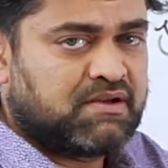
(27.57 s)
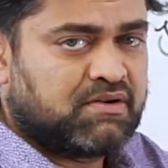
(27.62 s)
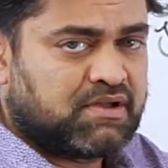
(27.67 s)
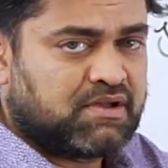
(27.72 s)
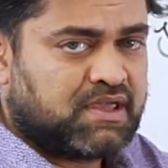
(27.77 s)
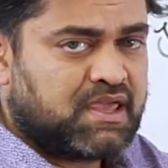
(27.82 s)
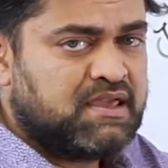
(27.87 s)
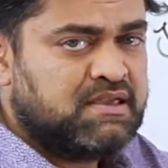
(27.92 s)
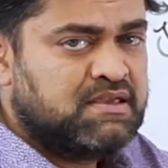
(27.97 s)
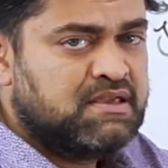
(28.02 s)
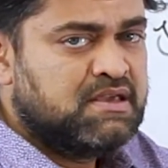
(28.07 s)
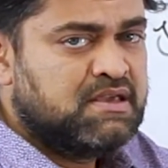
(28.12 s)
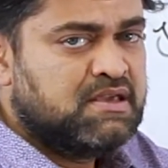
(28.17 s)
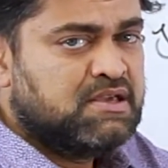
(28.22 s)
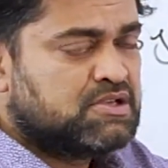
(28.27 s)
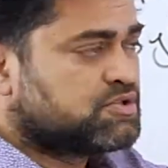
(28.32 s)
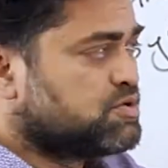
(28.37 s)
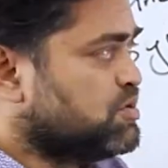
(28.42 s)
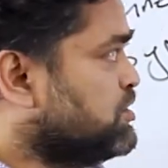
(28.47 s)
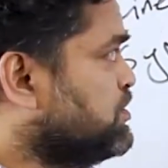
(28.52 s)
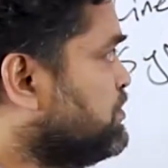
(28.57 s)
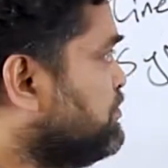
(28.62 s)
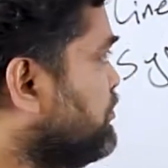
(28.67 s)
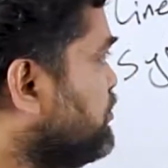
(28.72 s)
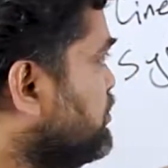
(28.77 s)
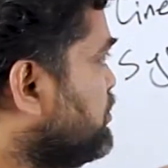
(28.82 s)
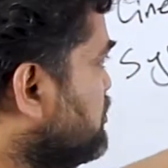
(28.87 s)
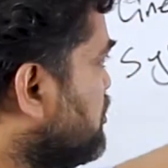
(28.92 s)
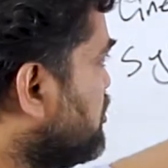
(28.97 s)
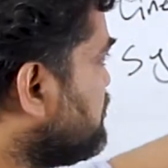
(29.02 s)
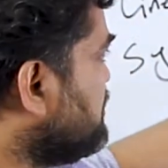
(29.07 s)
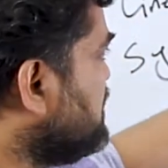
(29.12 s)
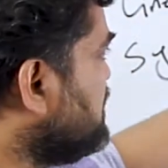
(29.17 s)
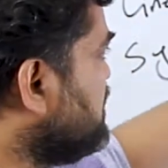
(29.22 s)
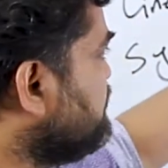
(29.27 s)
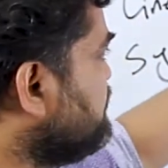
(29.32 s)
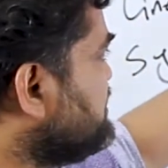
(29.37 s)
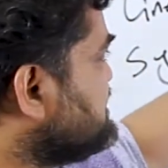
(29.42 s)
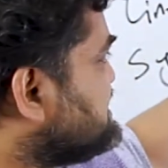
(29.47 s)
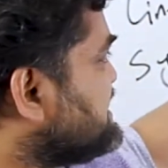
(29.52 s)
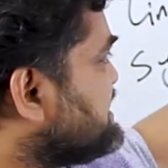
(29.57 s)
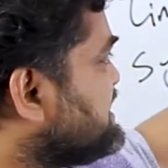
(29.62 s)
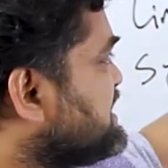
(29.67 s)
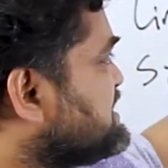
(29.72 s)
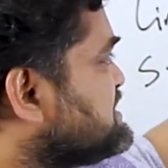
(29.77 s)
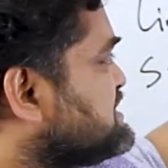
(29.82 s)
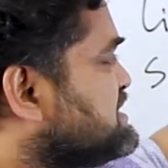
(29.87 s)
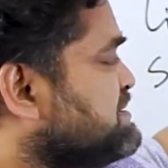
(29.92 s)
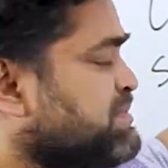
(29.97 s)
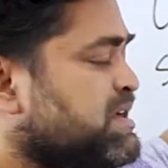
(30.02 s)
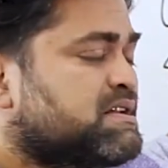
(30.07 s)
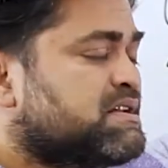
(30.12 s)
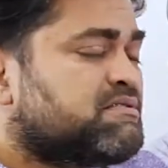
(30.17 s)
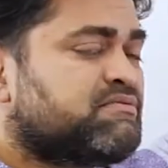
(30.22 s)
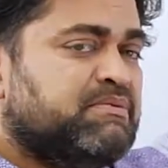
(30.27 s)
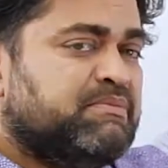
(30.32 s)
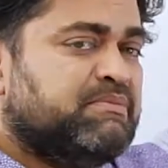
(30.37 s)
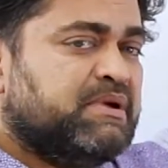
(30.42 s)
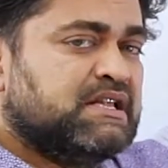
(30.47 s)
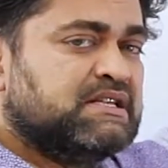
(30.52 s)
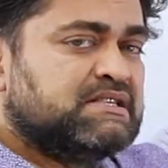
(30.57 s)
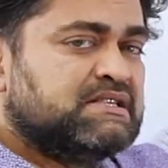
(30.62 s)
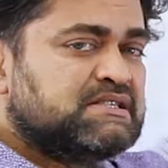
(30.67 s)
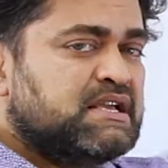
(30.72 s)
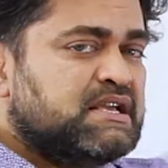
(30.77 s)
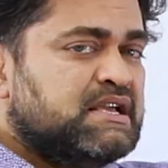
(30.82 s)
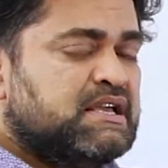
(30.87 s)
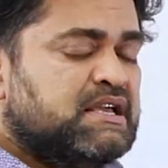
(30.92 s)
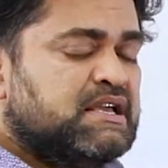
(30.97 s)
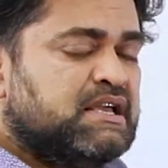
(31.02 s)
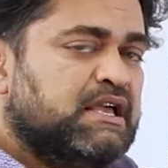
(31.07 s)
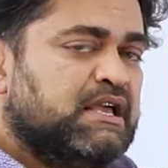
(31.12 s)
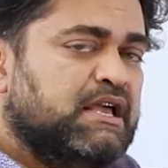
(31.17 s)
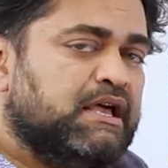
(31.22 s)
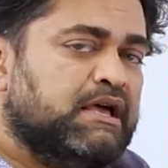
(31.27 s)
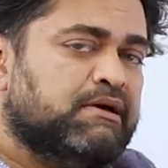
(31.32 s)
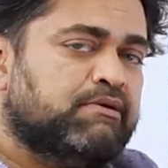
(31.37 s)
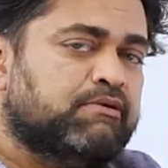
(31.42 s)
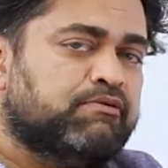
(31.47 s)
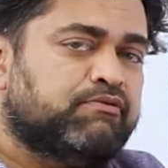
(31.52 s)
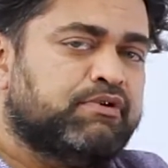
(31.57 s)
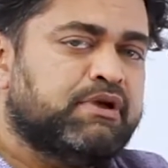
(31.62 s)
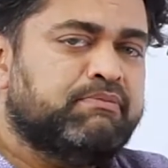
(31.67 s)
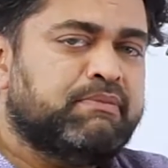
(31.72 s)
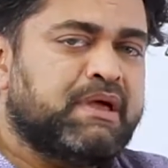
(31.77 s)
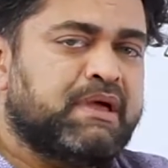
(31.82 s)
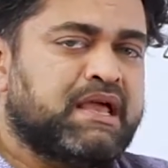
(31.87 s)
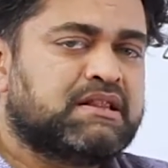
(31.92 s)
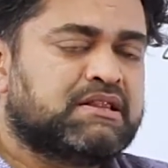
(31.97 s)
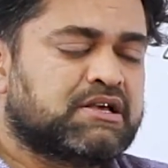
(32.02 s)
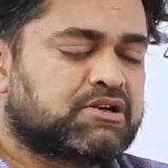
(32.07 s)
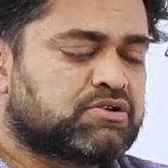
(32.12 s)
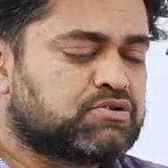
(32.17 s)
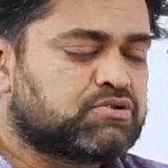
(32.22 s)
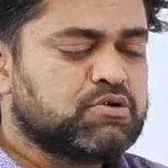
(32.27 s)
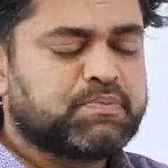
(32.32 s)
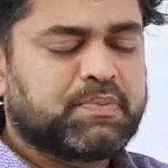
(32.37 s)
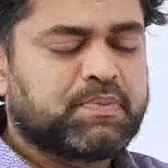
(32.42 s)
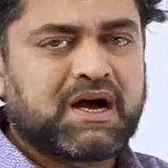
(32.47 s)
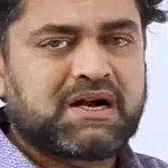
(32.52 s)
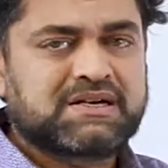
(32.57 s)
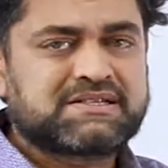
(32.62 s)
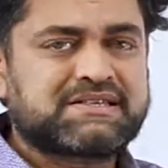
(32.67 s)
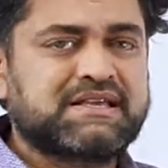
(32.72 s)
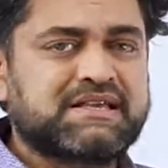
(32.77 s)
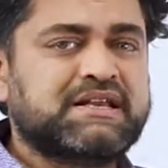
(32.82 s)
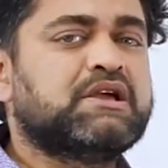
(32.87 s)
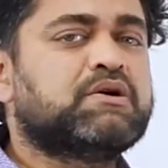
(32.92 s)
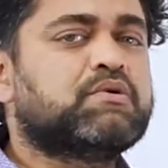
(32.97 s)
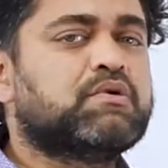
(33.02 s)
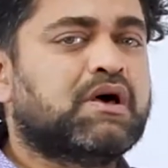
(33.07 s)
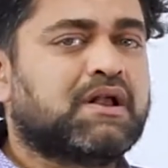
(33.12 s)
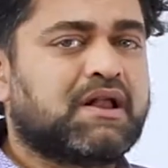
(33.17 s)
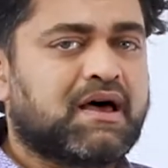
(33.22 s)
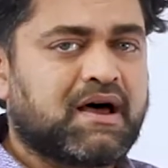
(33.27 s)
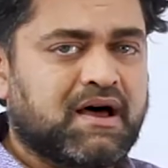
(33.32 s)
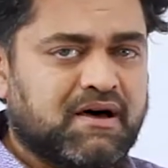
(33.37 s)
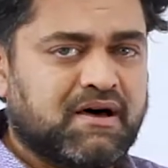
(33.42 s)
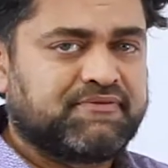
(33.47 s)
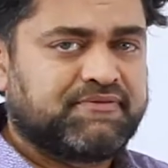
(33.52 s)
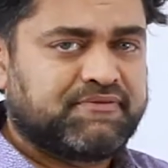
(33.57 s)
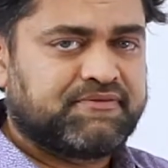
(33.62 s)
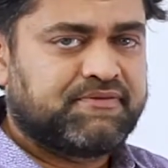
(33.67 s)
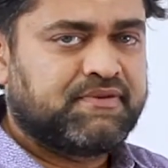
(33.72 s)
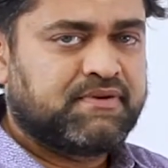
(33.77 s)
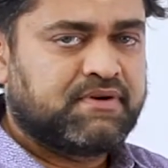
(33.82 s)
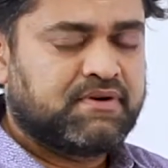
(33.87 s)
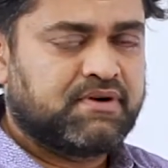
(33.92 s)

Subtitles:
Okay, so normally we say that symmetry means we make the two parts in equal half.